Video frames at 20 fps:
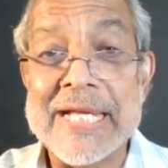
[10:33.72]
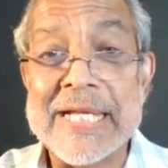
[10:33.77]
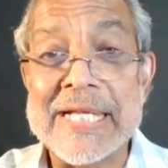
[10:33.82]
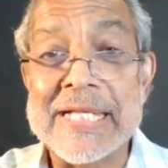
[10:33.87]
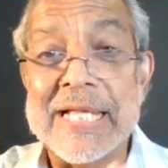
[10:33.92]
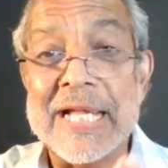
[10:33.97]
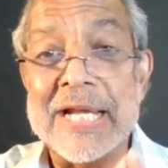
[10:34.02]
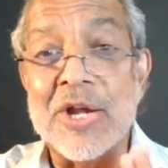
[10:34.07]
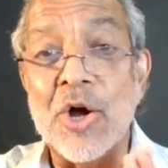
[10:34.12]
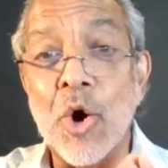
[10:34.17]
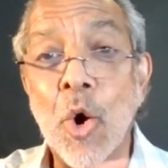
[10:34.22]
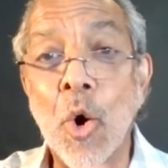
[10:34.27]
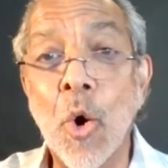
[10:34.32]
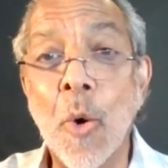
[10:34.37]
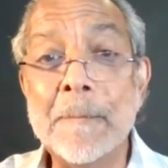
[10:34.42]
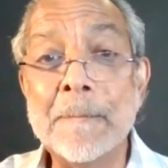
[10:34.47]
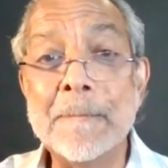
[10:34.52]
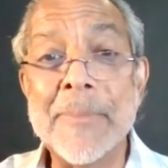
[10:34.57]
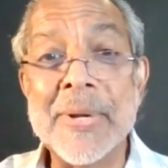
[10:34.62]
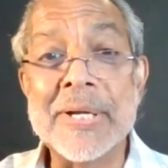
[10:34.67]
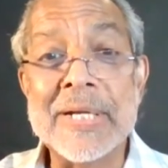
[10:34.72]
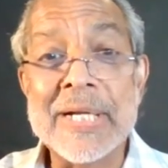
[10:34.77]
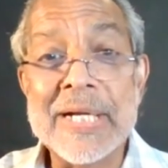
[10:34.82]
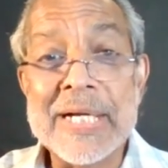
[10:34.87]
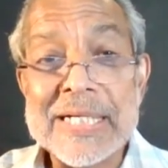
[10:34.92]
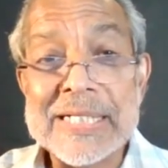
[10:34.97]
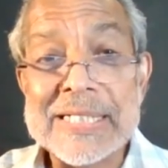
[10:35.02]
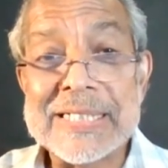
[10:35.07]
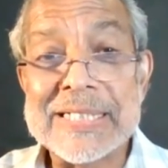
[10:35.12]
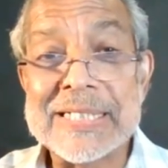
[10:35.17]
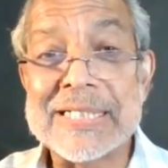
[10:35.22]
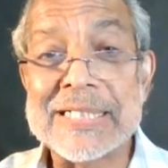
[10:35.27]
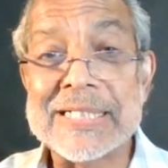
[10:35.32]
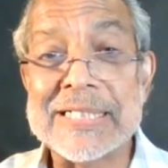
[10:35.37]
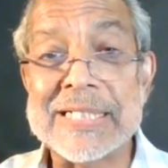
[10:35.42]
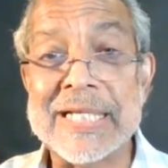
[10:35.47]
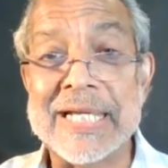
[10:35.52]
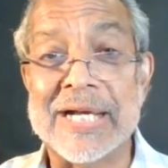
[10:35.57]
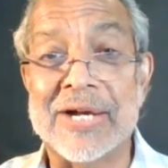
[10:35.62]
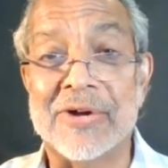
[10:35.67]
Let's it is it. an open
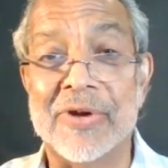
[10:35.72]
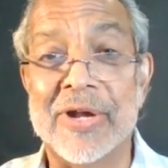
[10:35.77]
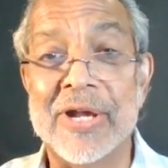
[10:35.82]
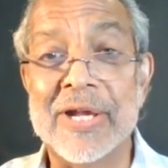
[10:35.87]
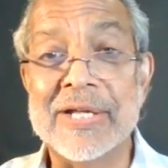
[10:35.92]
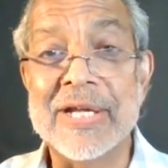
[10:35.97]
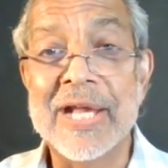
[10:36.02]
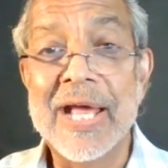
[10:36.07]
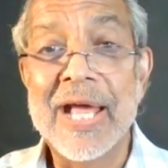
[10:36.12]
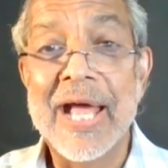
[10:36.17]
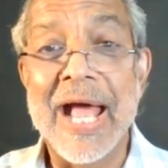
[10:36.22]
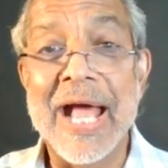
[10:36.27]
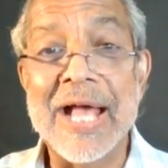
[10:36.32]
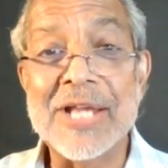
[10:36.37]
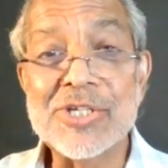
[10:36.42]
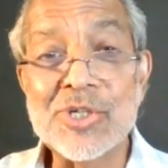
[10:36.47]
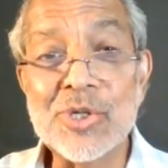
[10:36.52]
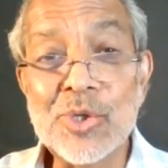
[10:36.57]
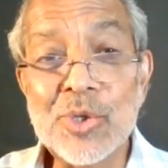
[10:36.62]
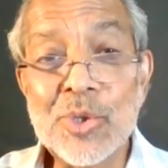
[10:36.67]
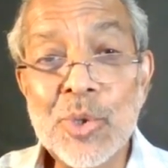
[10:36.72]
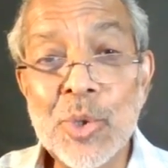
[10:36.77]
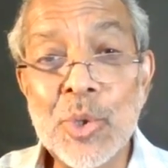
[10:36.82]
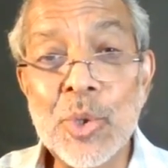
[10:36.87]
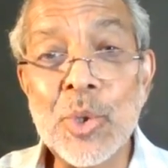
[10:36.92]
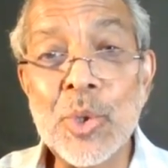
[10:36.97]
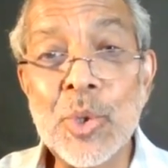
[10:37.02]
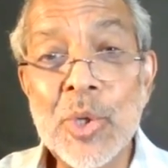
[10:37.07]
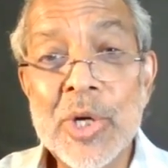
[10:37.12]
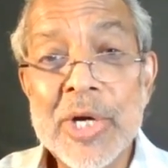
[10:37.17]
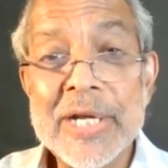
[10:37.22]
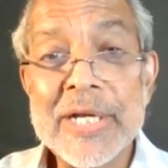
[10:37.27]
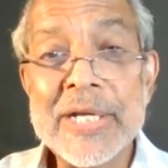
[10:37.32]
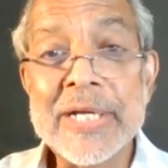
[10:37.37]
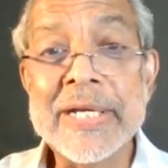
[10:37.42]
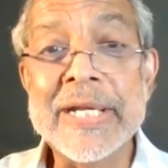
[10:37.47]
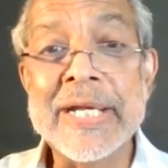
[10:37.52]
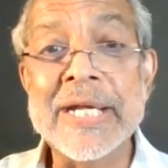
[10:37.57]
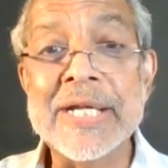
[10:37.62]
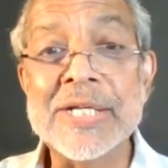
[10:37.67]
secret as to who
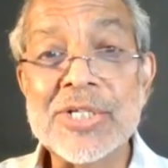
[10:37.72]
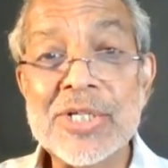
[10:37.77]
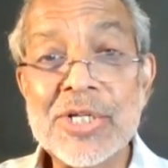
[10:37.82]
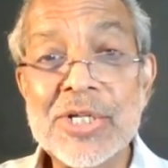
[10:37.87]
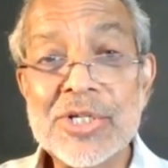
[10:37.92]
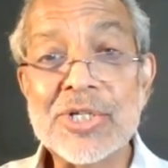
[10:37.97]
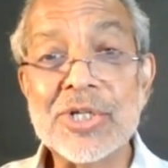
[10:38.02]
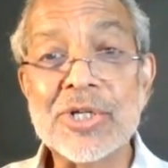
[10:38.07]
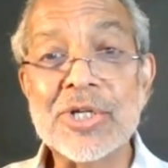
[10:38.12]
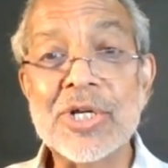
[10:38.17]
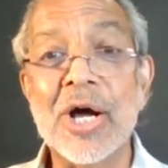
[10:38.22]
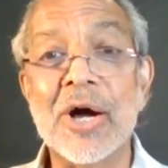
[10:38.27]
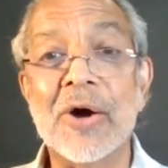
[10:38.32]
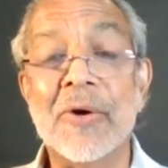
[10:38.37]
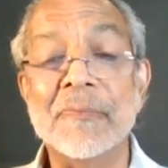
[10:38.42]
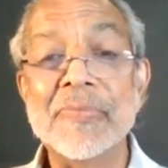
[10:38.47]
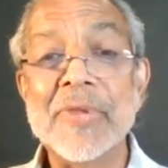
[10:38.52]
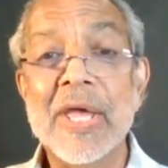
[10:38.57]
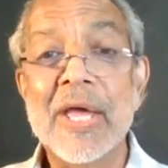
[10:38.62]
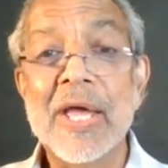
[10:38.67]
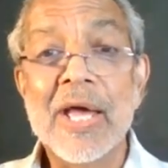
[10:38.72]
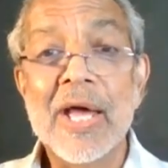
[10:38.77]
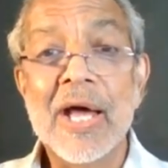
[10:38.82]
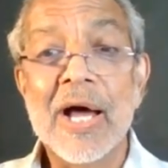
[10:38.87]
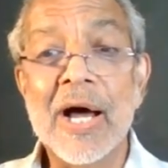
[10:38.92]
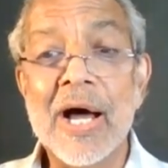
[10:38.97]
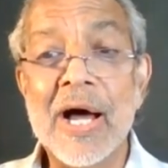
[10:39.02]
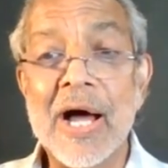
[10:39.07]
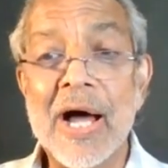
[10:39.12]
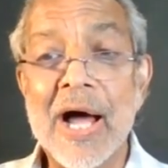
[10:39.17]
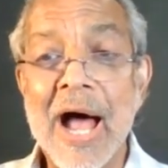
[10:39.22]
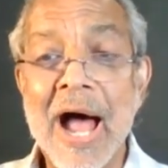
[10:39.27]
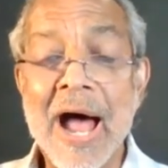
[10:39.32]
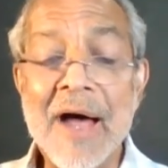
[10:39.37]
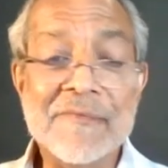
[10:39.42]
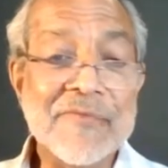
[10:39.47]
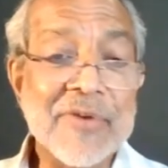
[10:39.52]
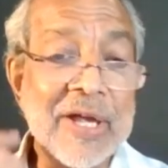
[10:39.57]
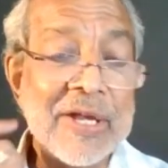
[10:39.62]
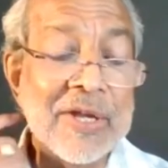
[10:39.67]
needs to go. Uh,
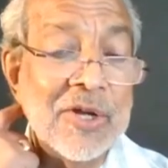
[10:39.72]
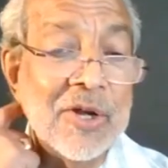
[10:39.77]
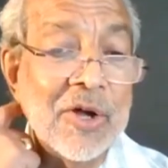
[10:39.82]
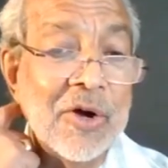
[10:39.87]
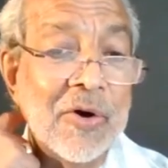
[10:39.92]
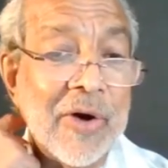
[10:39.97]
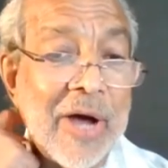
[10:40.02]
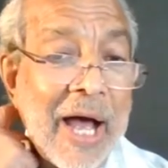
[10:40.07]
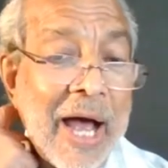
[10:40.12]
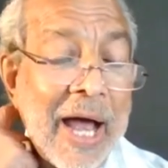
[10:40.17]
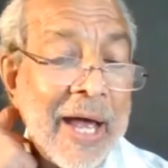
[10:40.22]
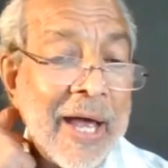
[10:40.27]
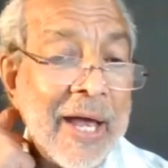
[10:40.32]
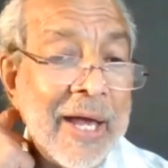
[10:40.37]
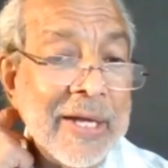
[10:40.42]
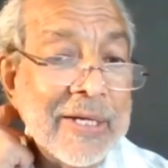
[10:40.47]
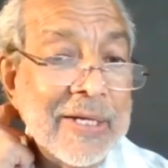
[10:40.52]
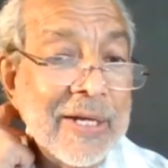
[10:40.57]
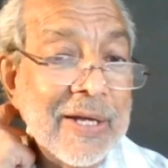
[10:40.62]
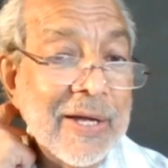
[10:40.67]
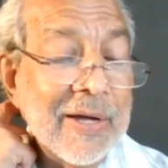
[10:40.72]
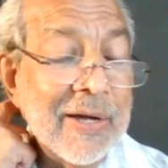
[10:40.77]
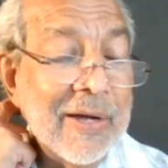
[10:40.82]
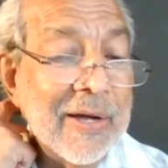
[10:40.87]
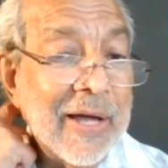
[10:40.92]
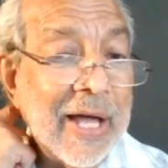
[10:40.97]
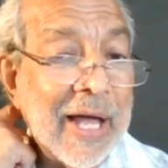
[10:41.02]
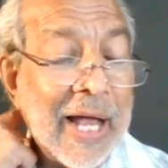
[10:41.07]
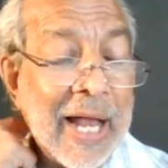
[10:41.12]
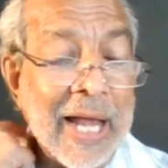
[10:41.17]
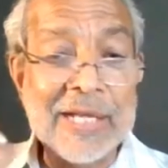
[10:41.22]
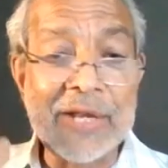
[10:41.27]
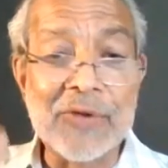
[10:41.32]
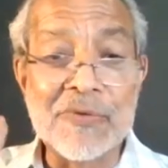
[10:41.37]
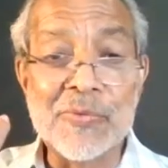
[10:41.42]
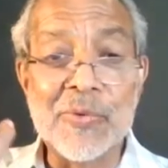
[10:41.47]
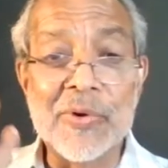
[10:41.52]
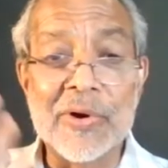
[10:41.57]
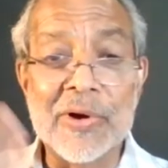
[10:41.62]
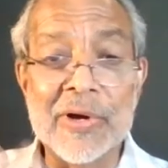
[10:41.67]
I, you know, I, I'll
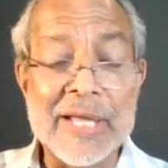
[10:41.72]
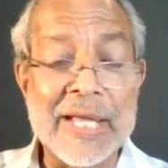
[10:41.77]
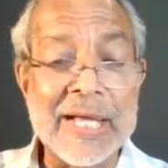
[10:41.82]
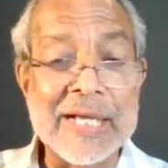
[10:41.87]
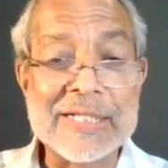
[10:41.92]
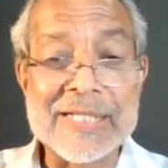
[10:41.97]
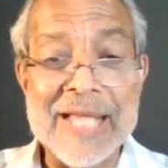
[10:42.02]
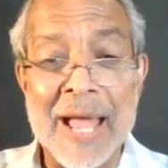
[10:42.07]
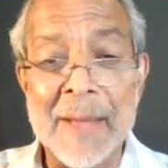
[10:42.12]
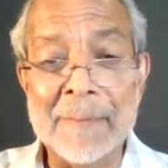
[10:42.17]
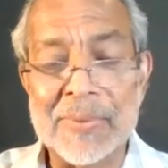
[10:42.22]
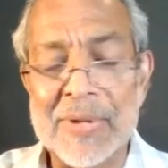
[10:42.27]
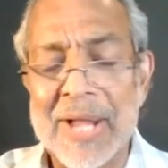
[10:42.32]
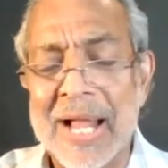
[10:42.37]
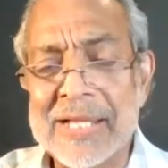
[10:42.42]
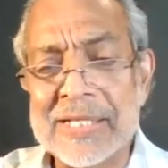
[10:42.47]
give you an example.